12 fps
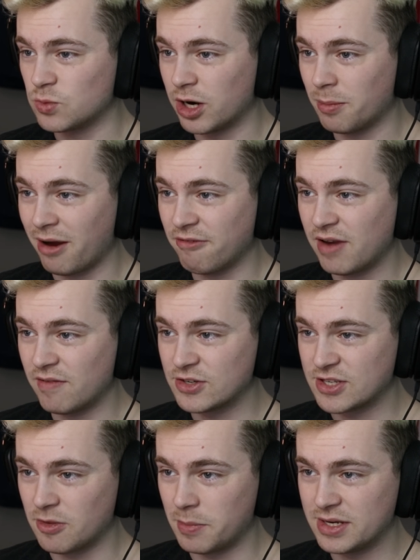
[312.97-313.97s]
one of my
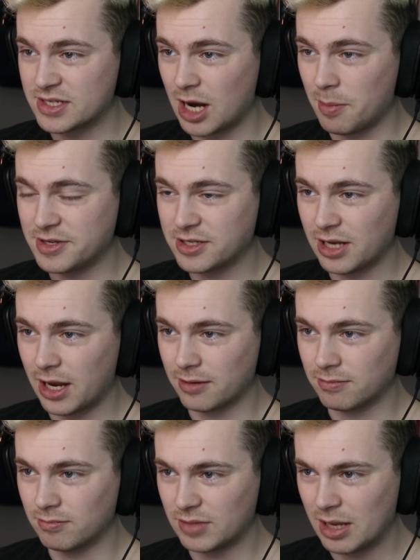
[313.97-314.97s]
favorites in the meantime until I
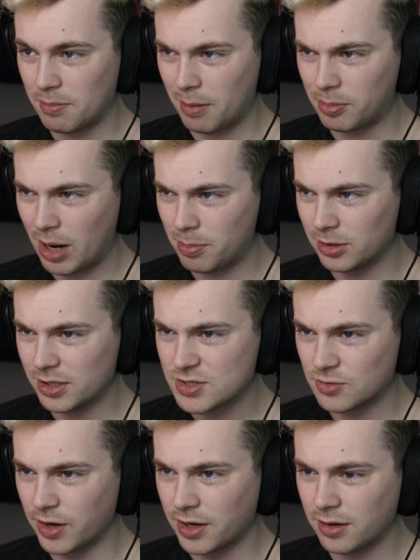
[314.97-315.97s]
get my proper
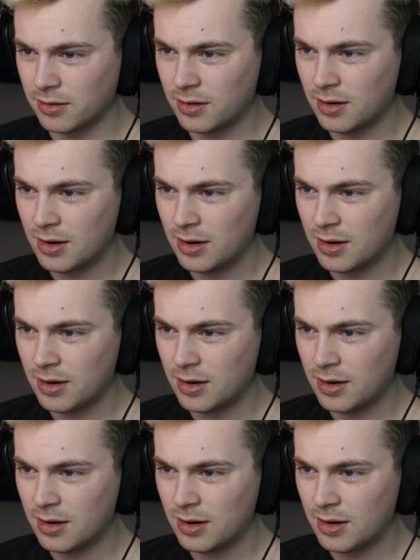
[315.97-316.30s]
list running.